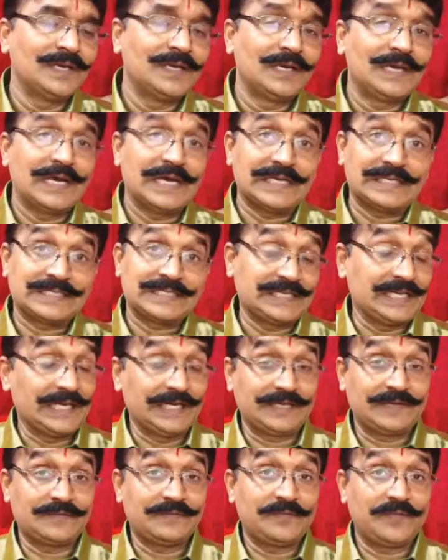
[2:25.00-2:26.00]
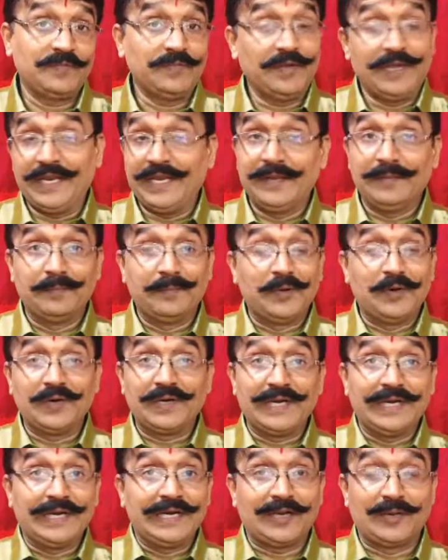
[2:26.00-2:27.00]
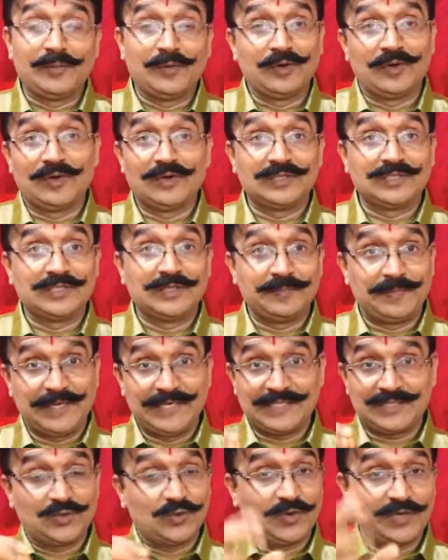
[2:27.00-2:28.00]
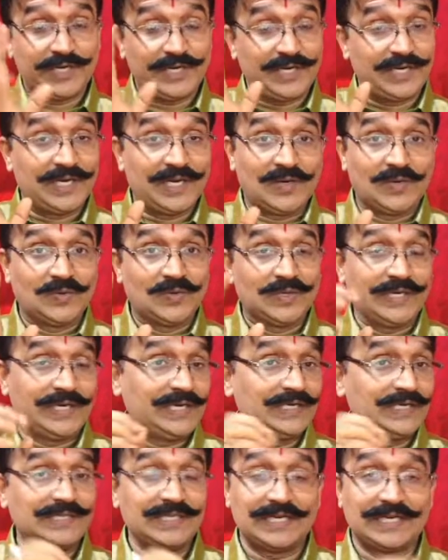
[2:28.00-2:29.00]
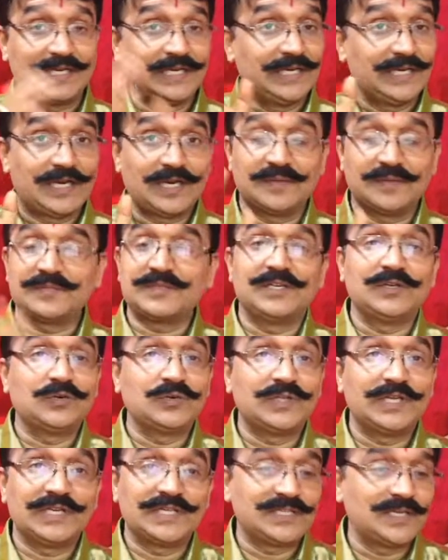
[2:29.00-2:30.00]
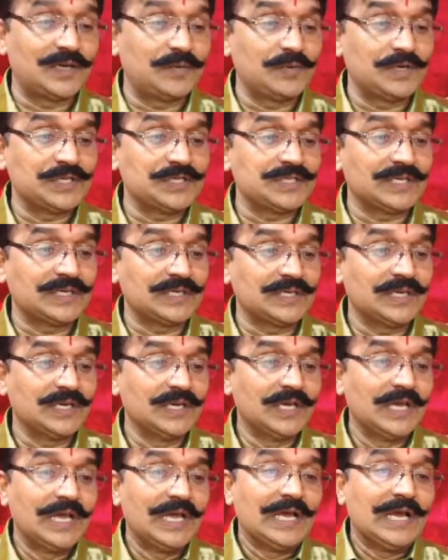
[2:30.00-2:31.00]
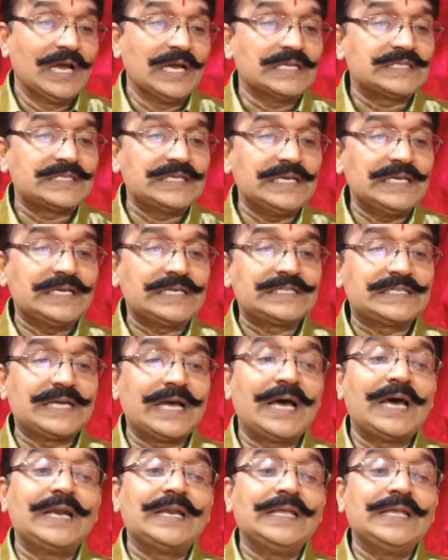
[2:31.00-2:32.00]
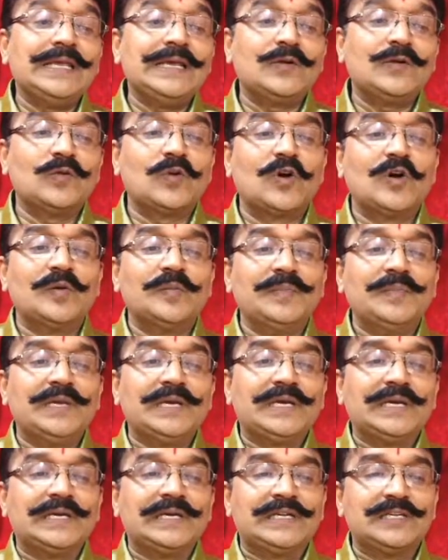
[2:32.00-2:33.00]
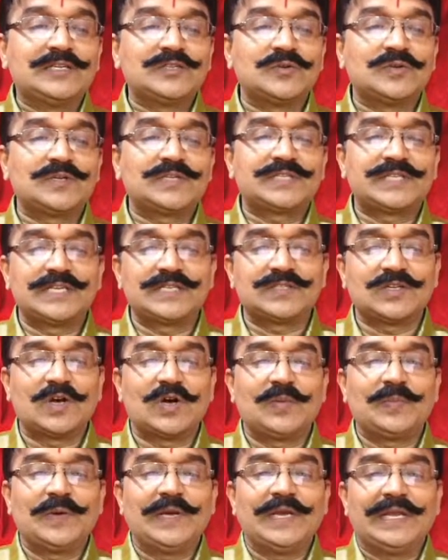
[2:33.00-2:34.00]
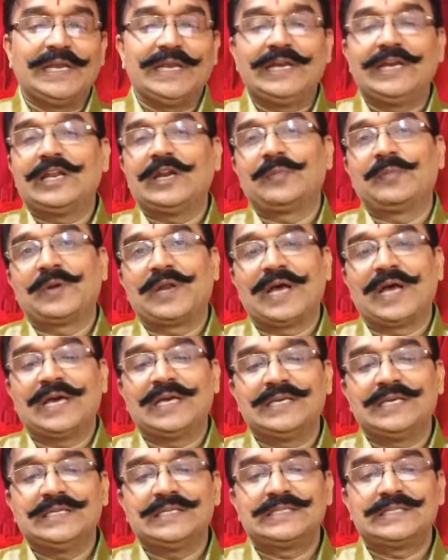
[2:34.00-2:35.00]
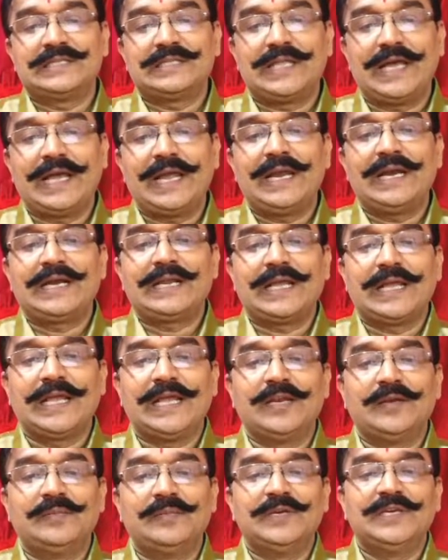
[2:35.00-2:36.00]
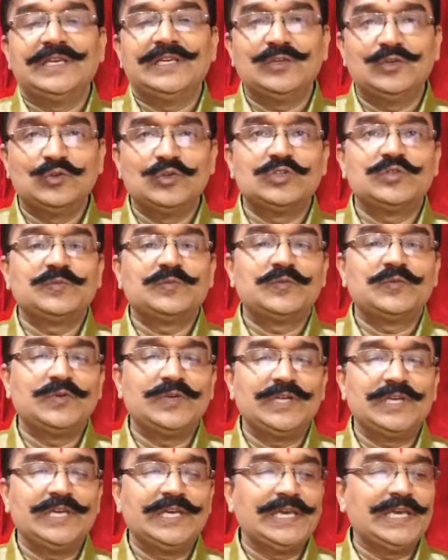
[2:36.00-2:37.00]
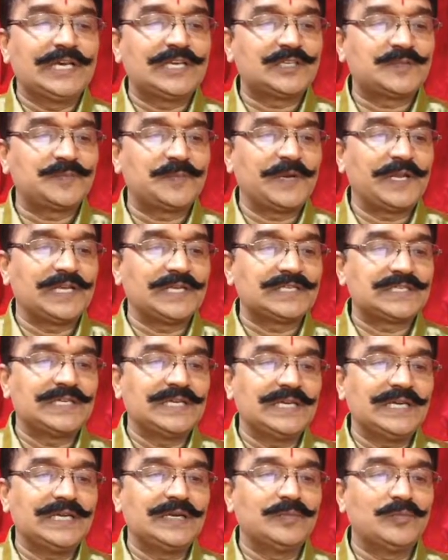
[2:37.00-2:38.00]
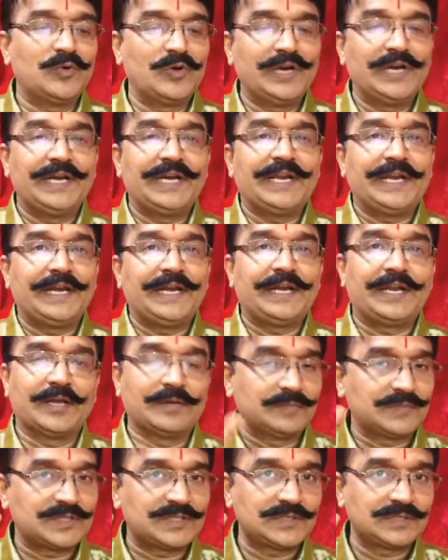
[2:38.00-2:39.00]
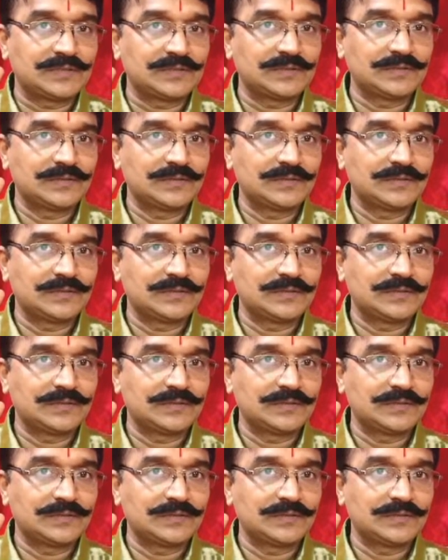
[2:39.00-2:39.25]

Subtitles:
Asset, very important terminology, please note it down, it generally comes into the examination. Assets are economic resources of an enterprise that can be usefully expressed in monetary terms.